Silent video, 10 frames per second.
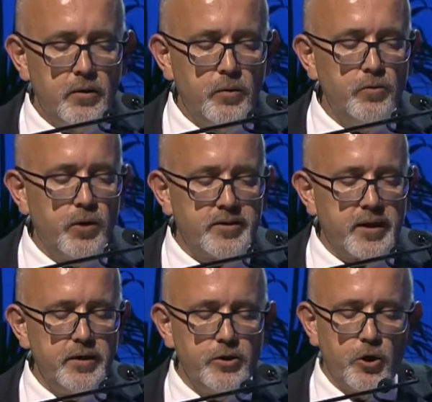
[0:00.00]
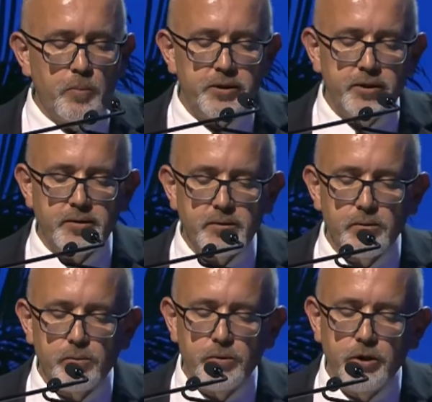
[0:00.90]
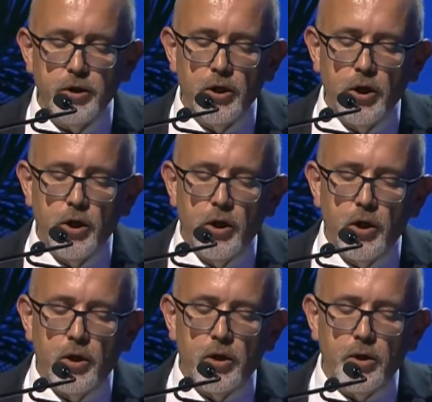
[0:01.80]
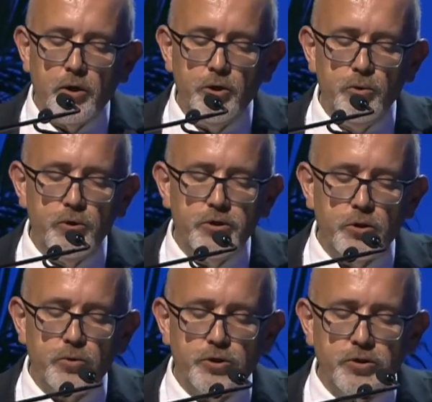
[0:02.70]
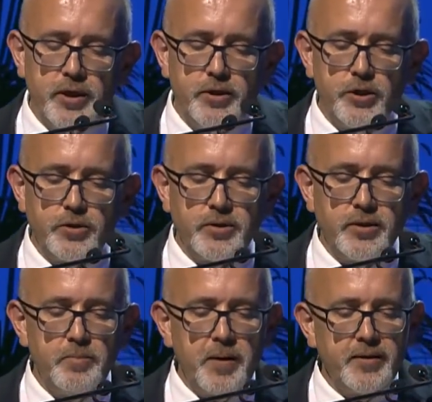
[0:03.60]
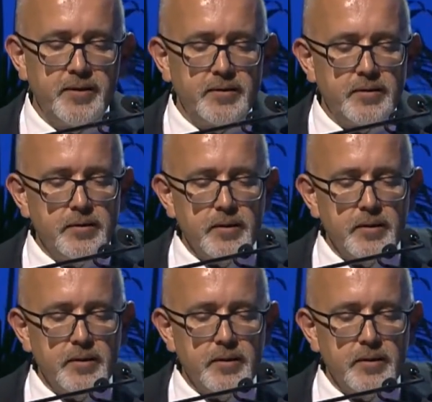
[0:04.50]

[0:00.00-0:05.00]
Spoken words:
when you are assigning the competence to the EU institutions, agencies, and bodies.